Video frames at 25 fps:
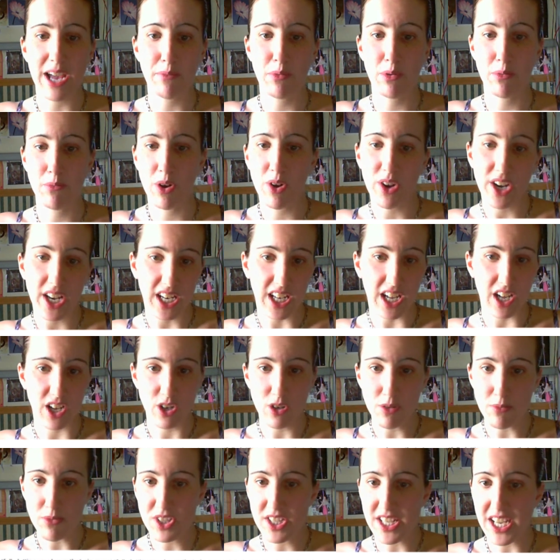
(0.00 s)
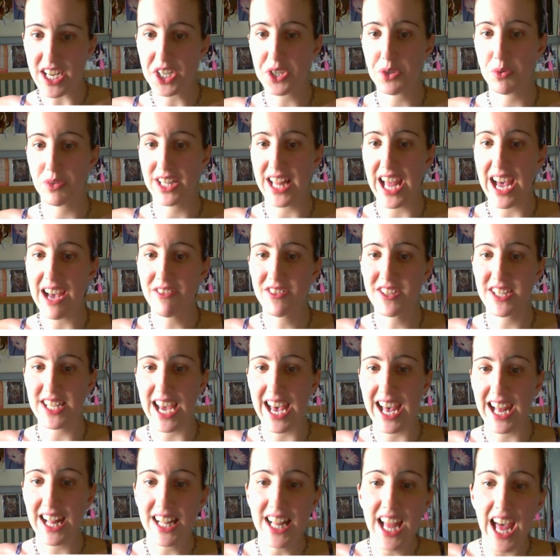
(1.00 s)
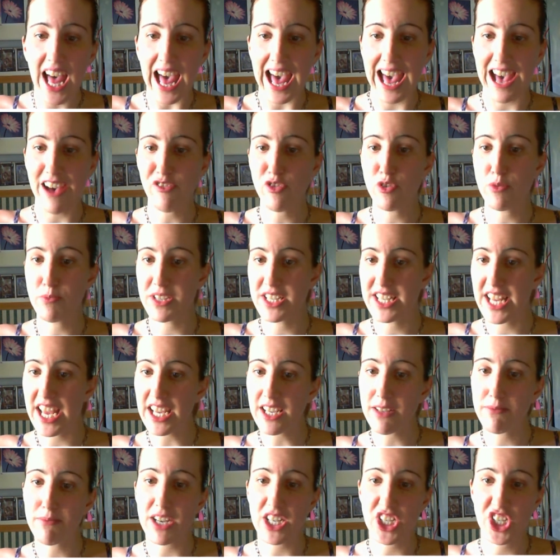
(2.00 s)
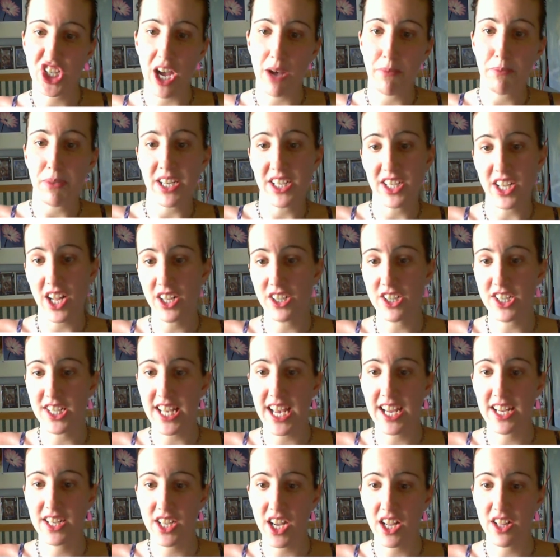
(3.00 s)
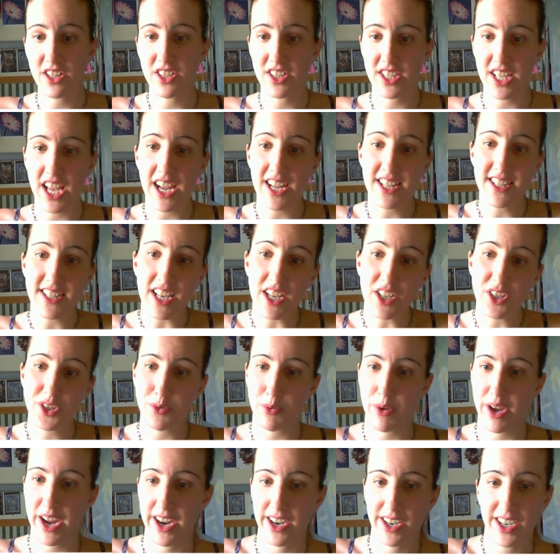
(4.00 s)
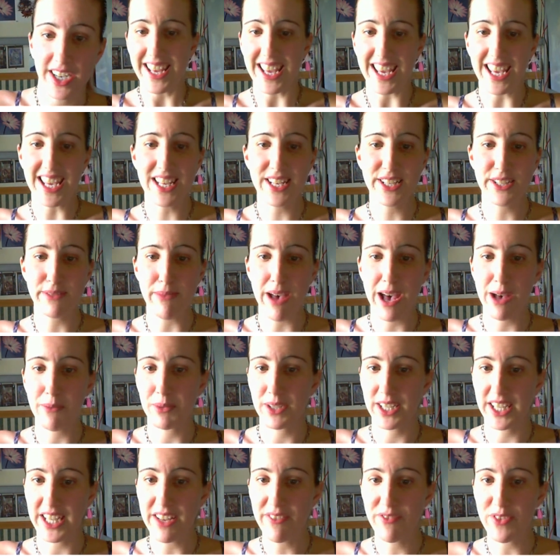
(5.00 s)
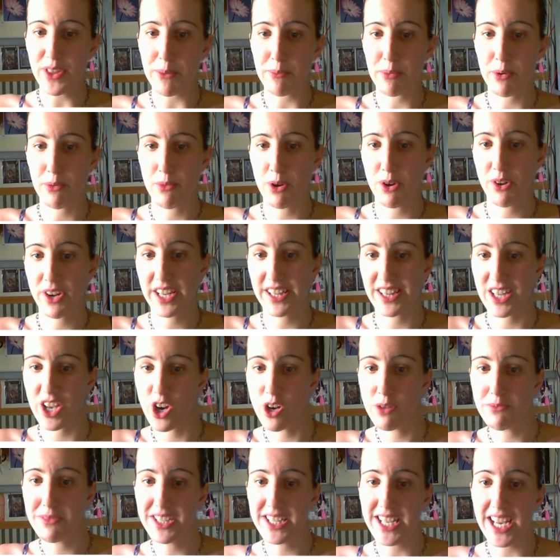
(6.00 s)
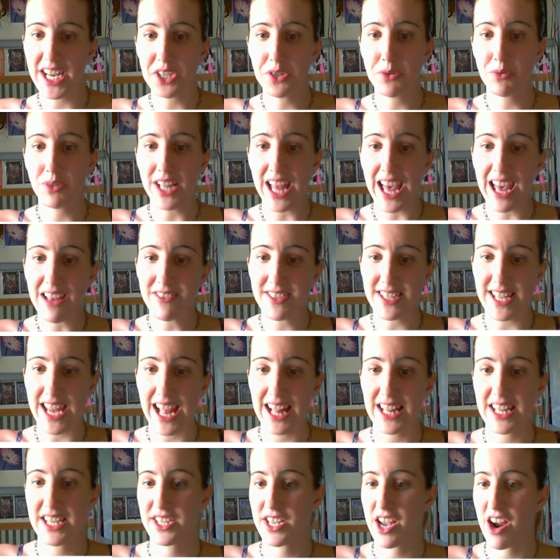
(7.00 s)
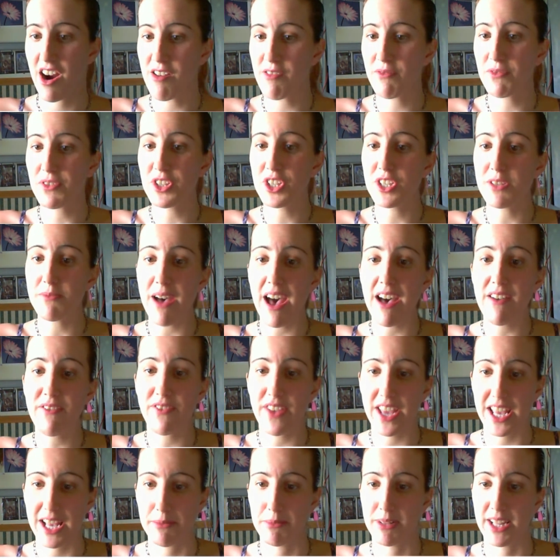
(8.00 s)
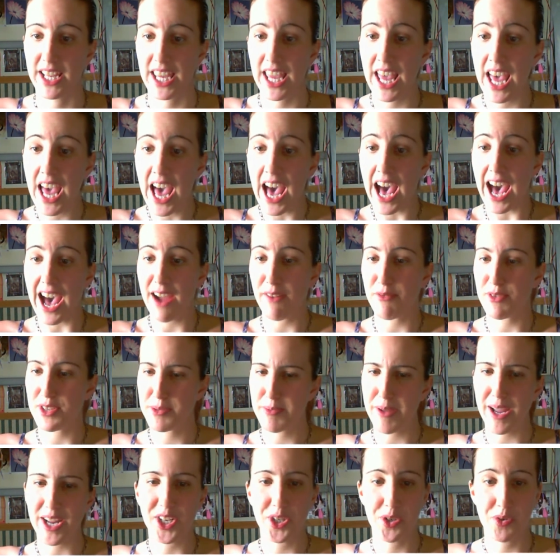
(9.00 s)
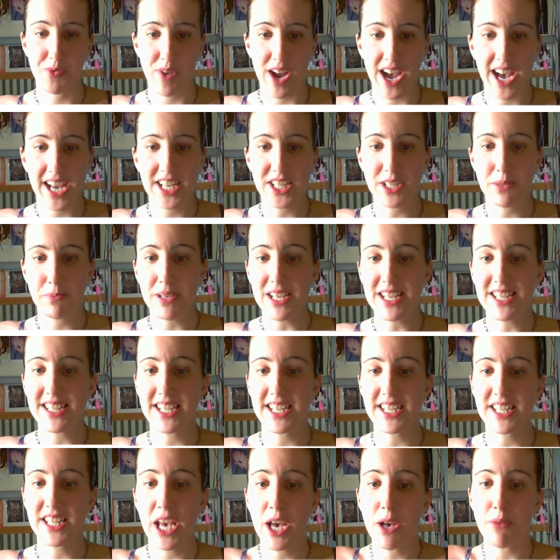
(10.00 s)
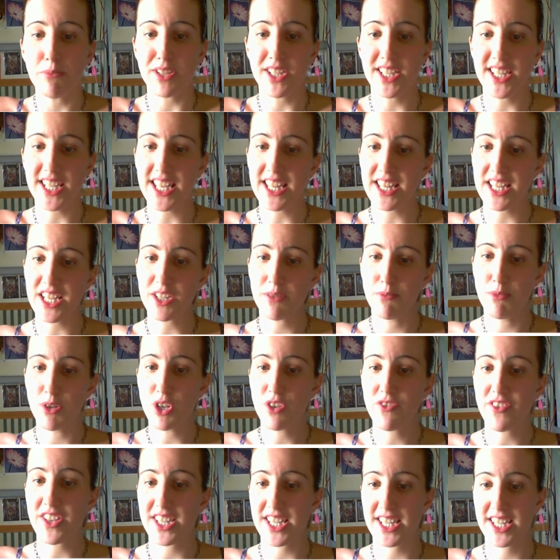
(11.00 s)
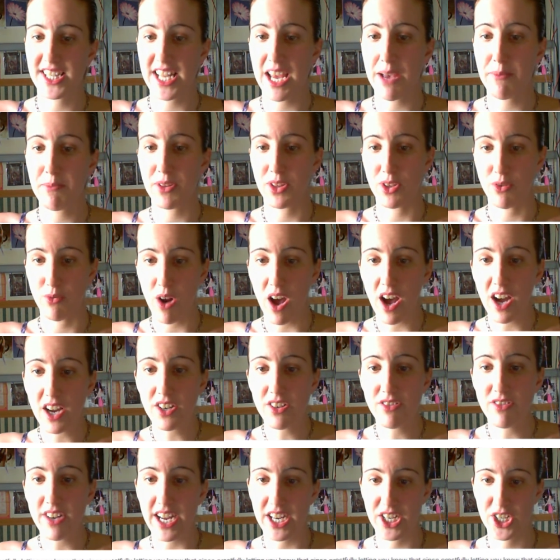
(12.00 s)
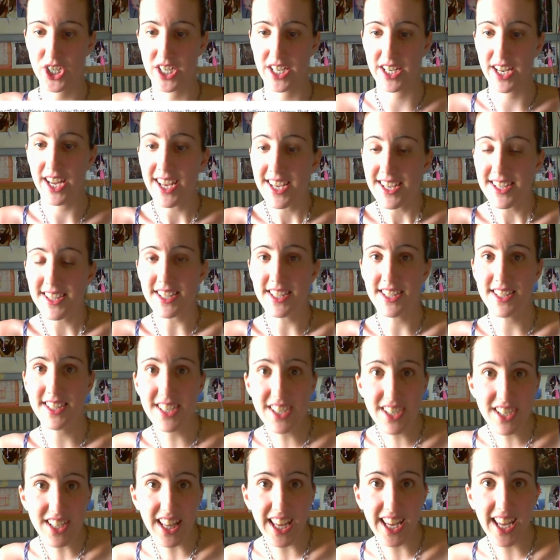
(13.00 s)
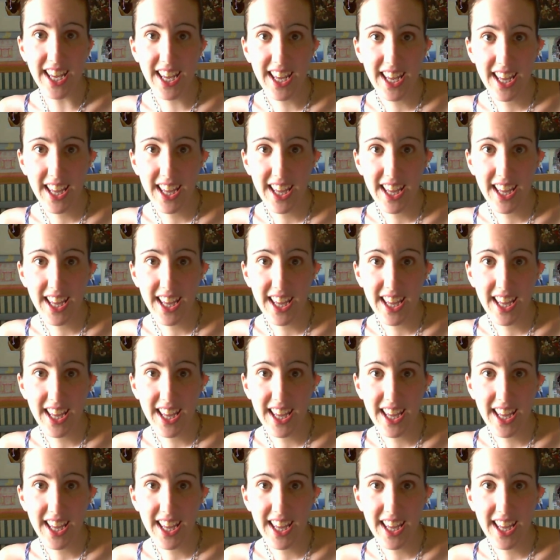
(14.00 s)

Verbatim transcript: promoting a homosexual lifestyle, I will be taking my shopping $signs elsewhere. It is my belief that promoting the homosexual lifestyle is harmful to my family. I respect your right as a business, but see this move as a step in the wrong direction. Sincerely,